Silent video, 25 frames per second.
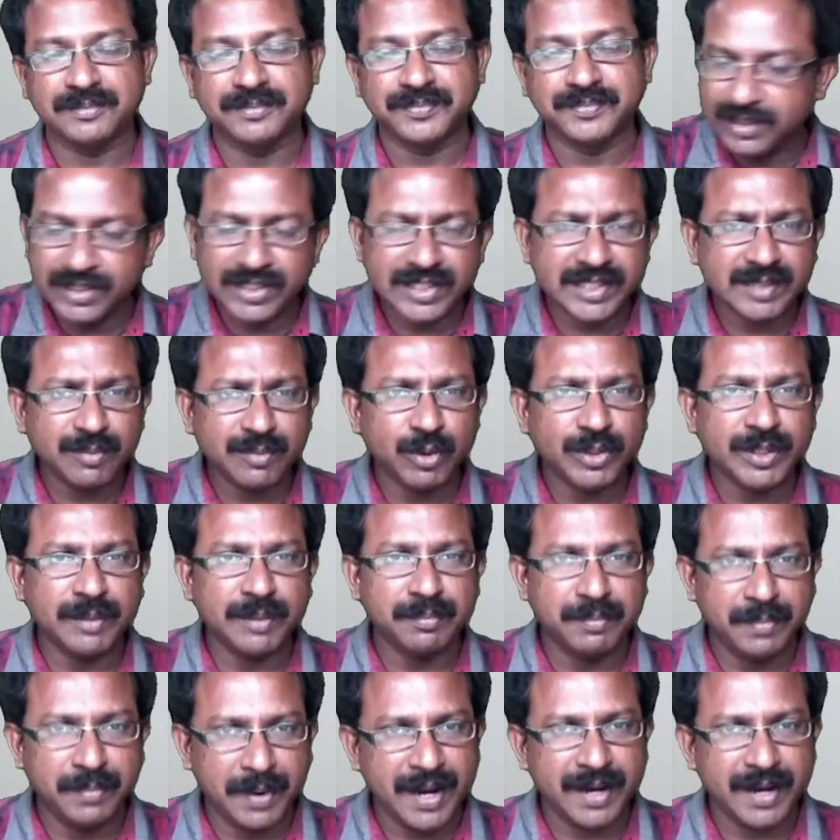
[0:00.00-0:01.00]
This is about the
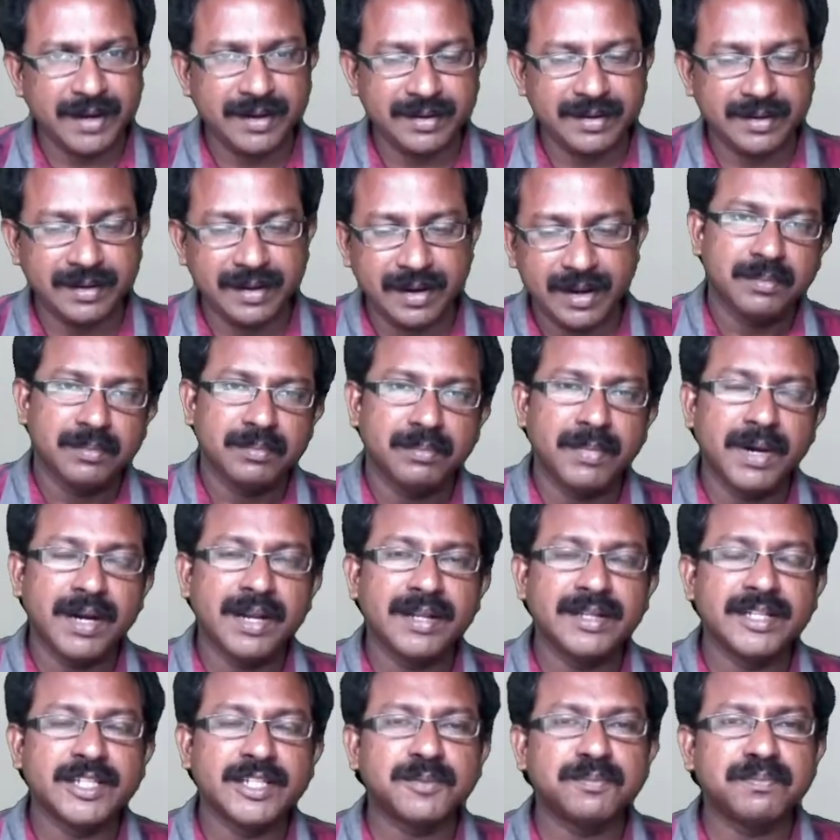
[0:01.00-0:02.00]
brain, but
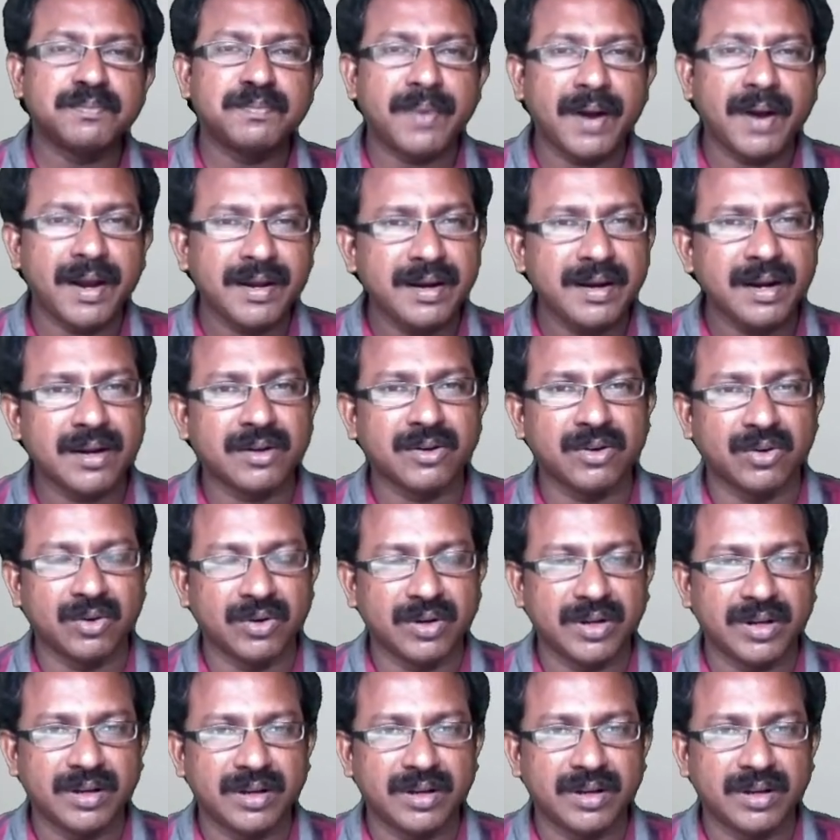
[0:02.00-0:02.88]
in the spinal cord,